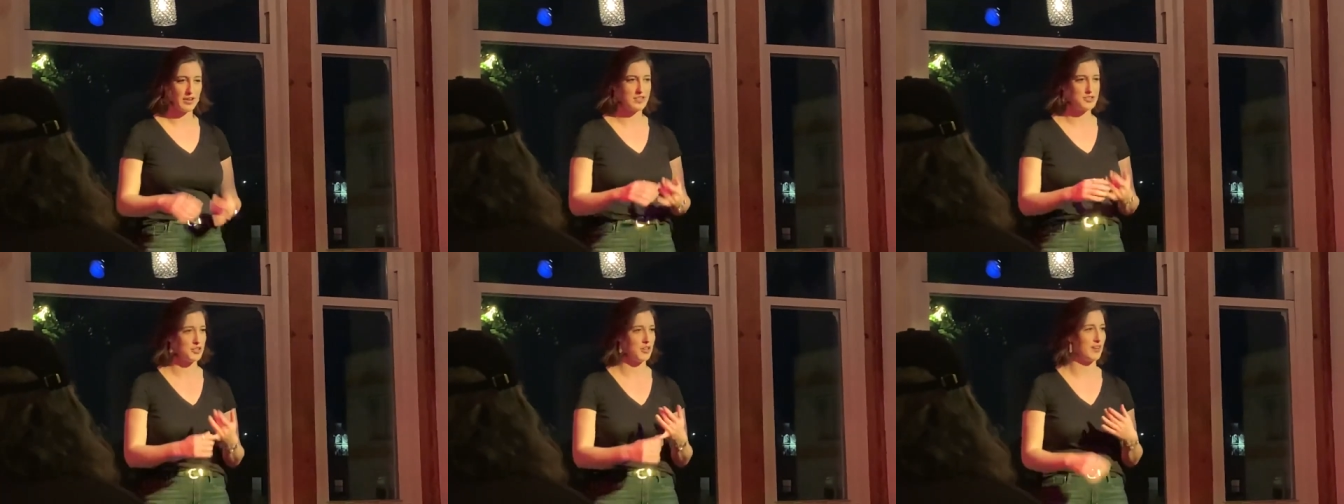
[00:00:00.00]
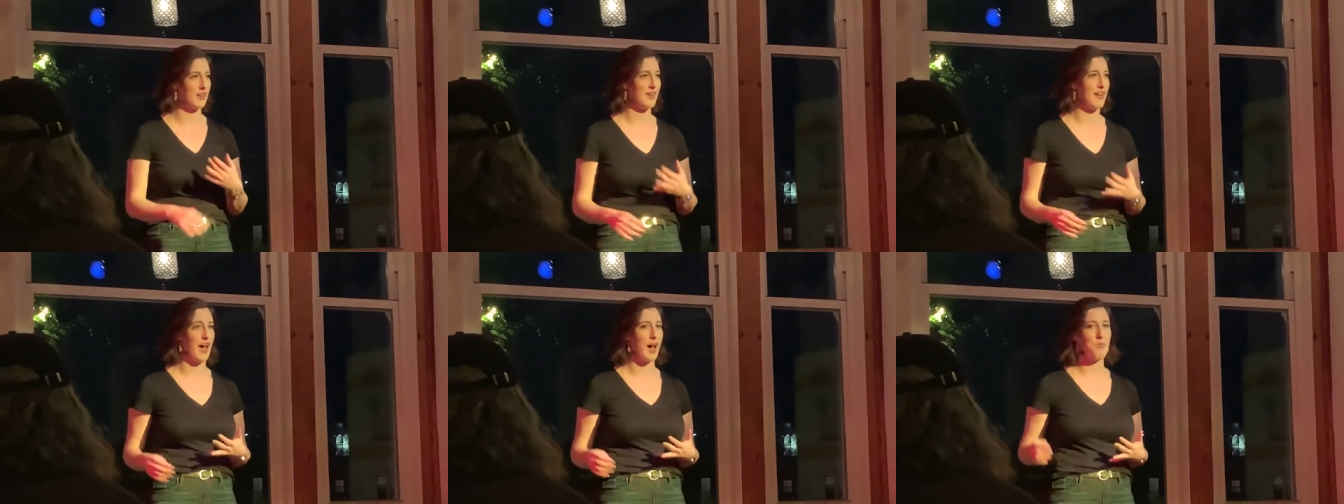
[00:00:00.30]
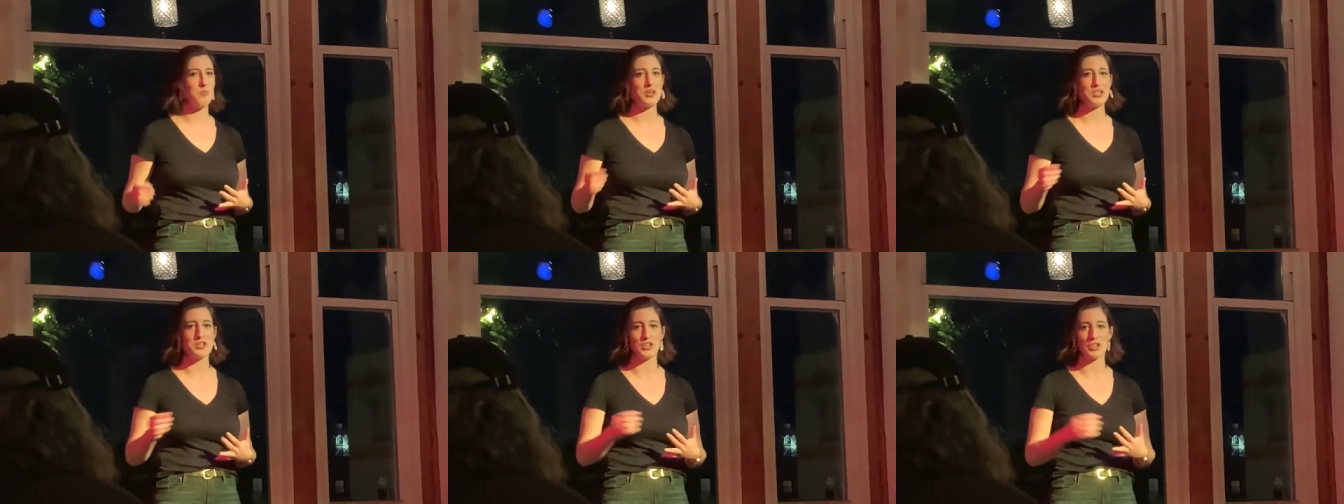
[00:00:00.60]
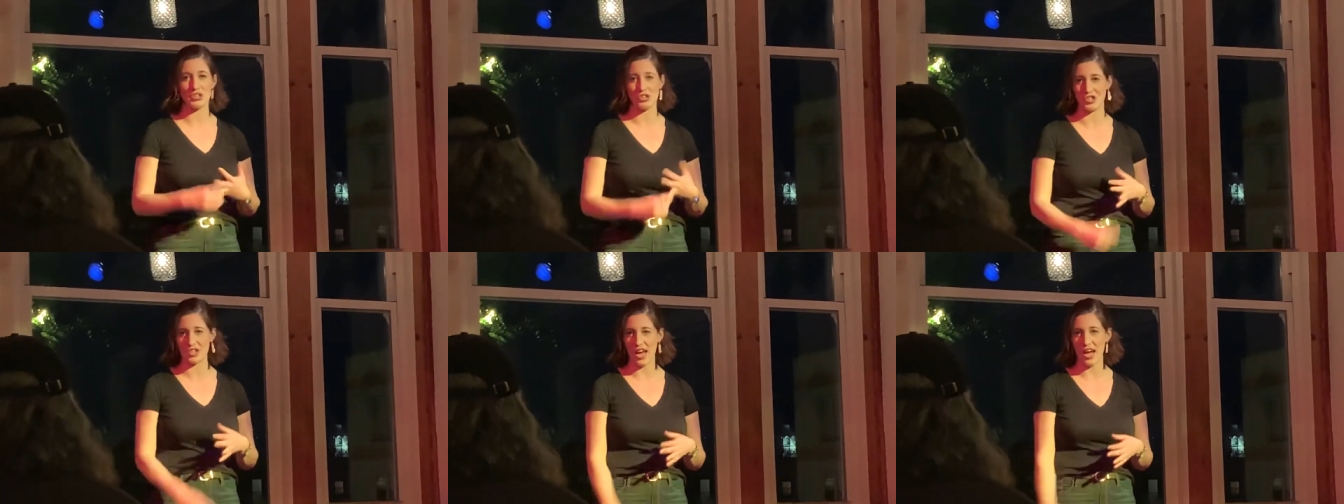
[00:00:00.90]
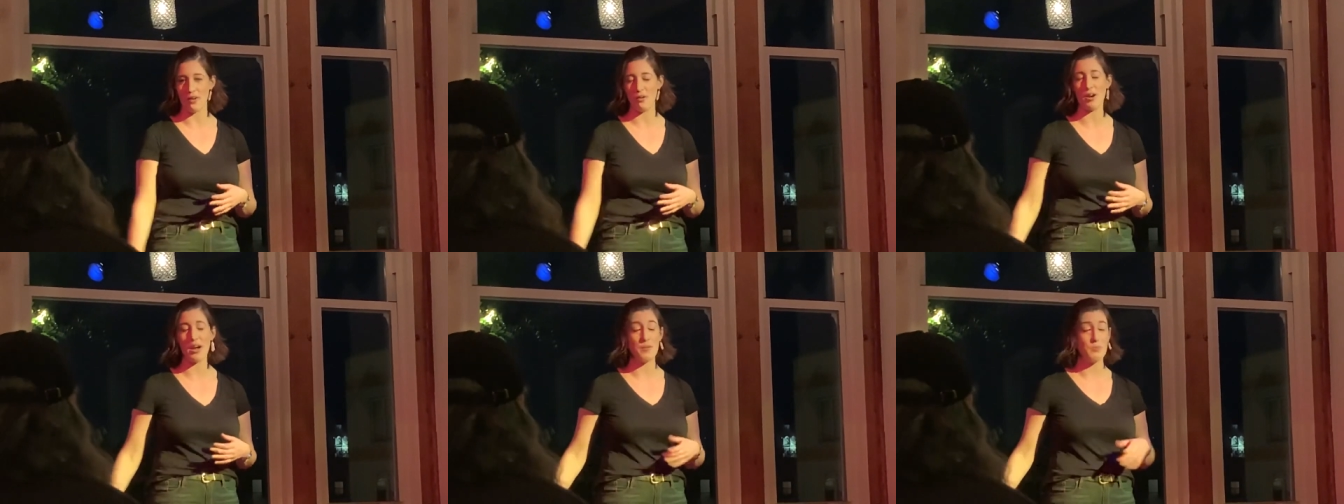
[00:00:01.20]
I took a nap, I took a
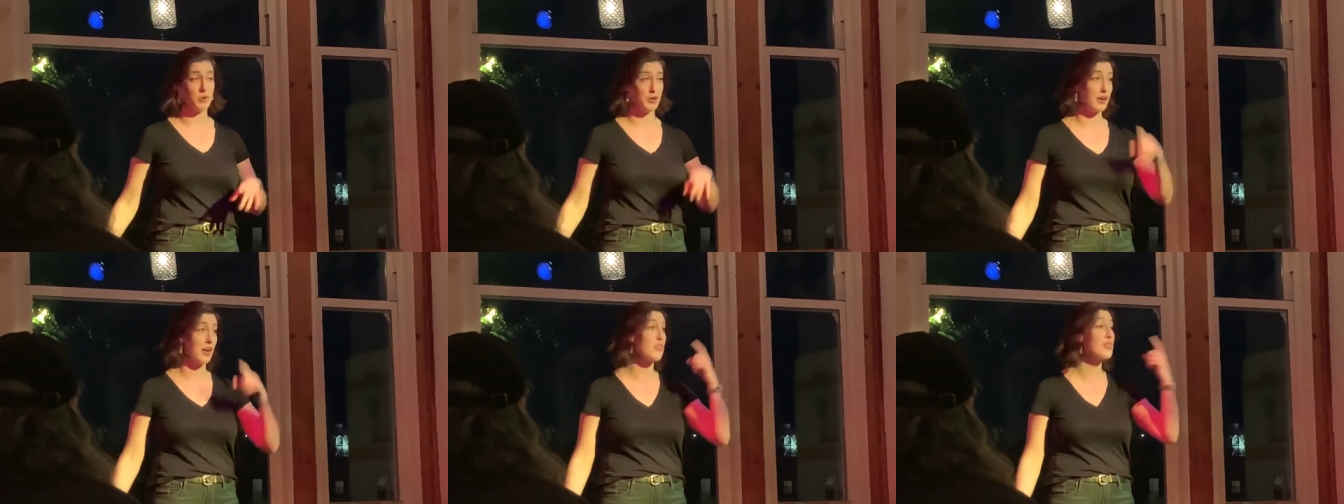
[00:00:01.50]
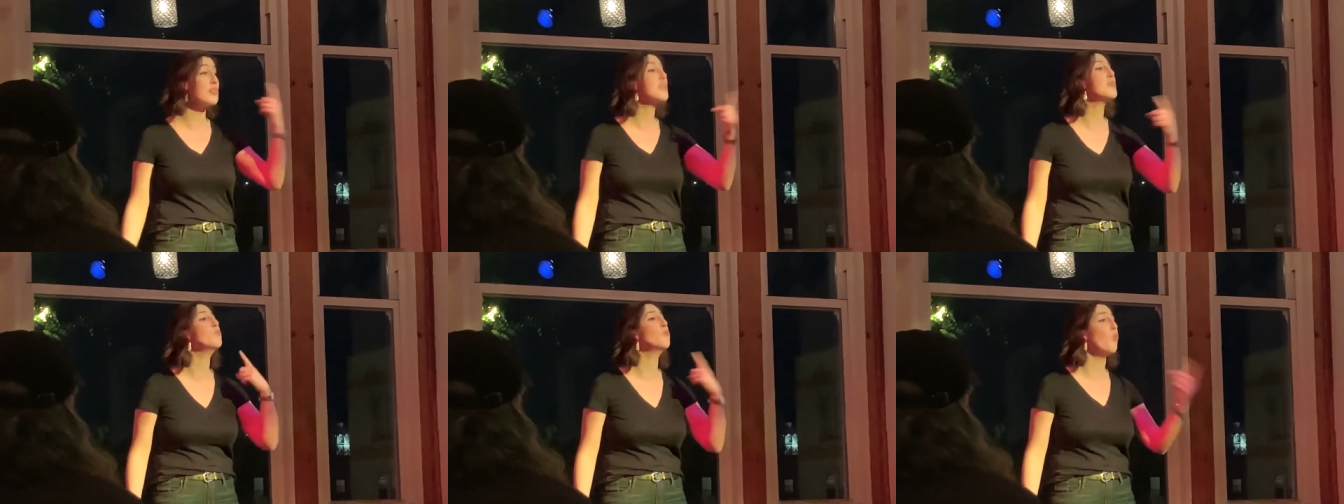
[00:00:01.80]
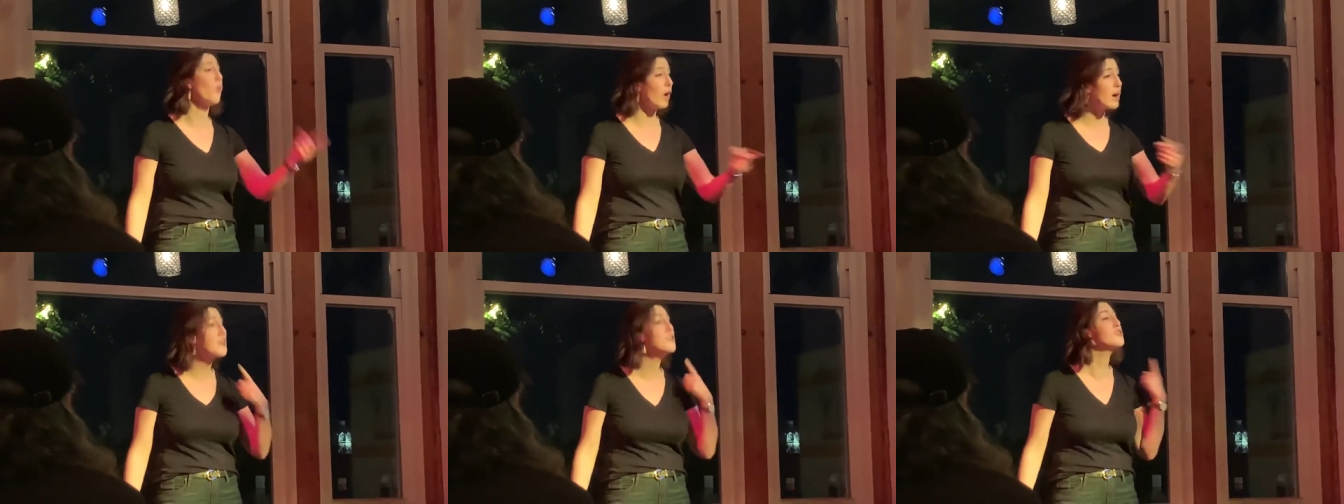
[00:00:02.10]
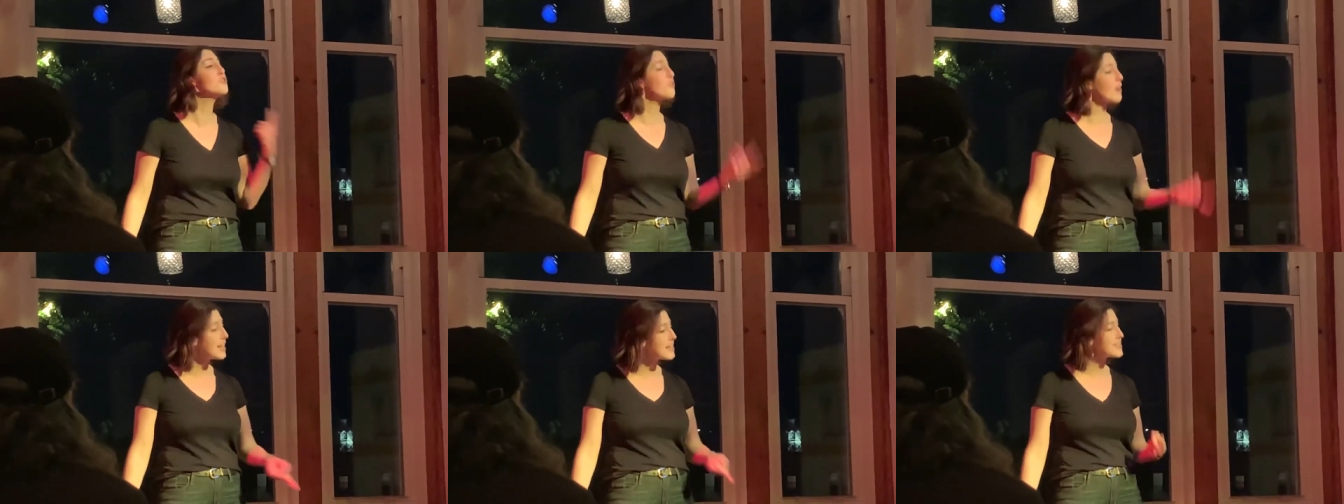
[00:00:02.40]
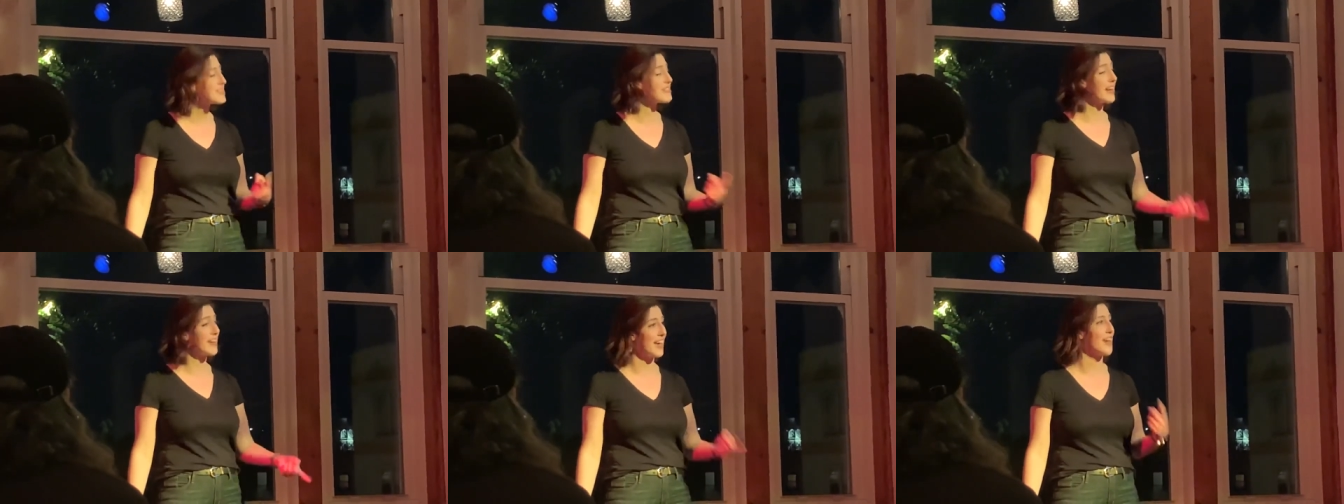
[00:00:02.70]
shower, I put on the one
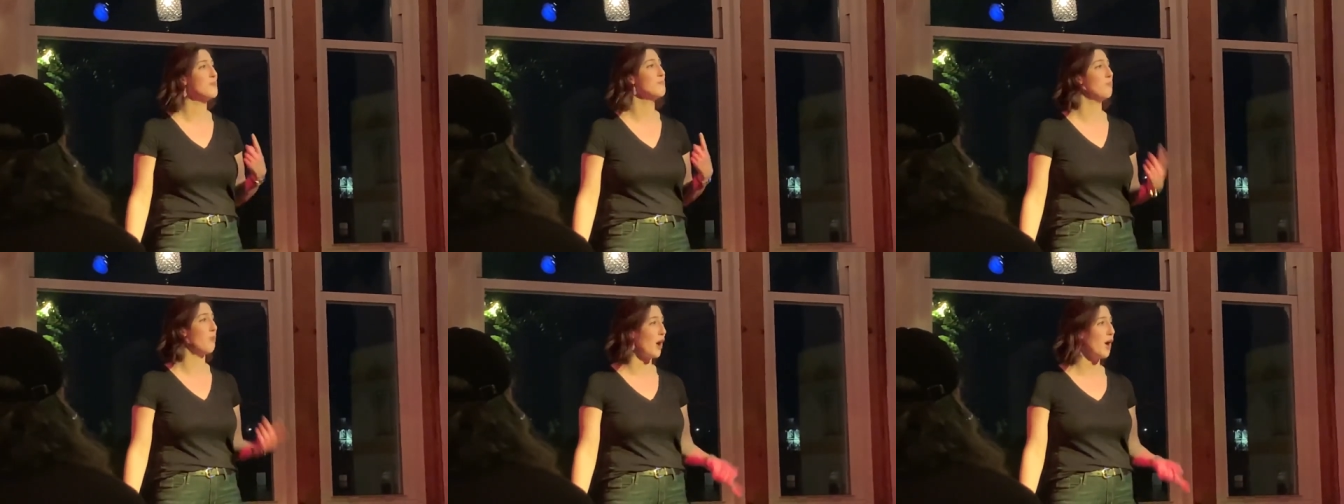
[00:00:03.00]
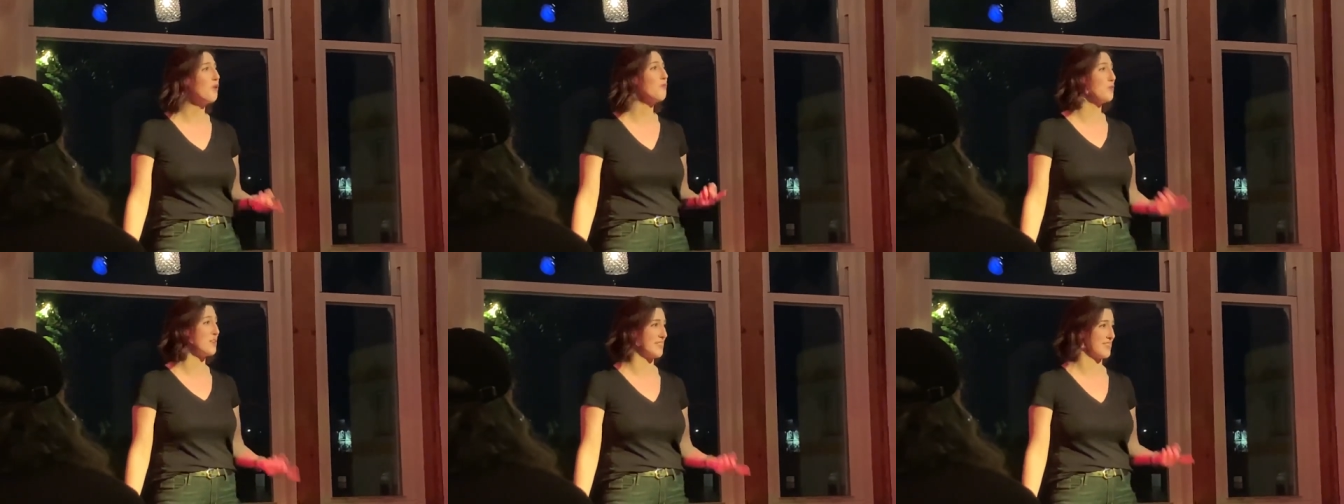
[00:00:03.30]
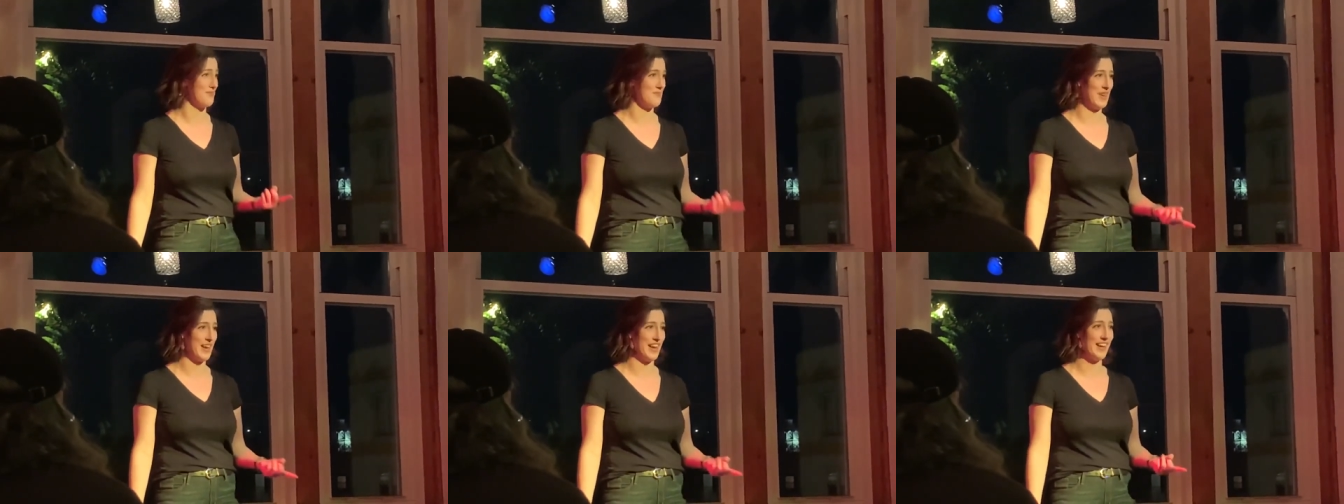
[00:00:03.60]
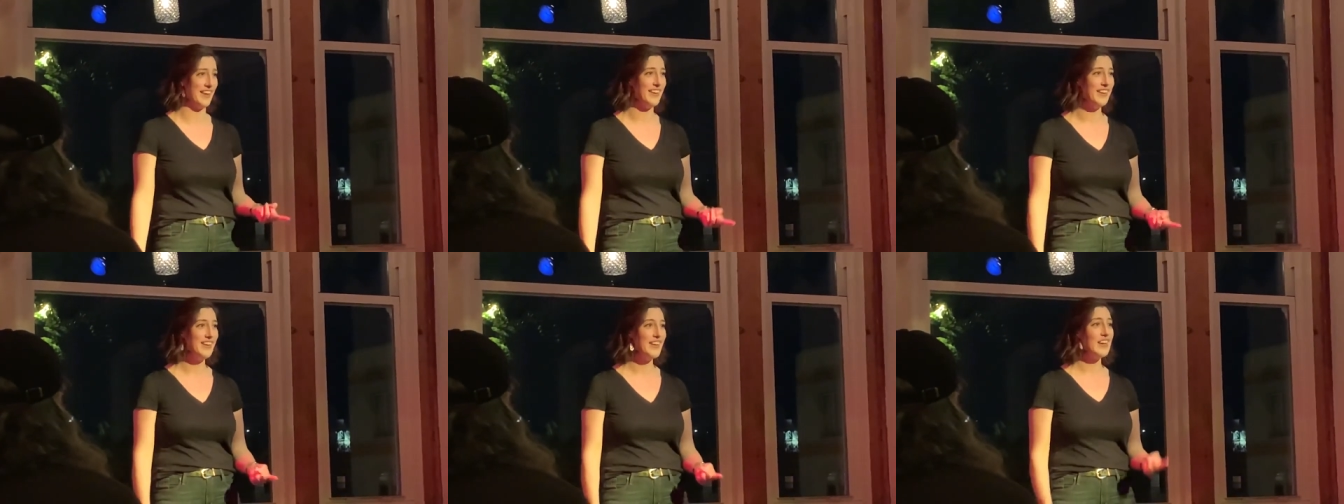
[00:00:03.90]
dress I had bought with me.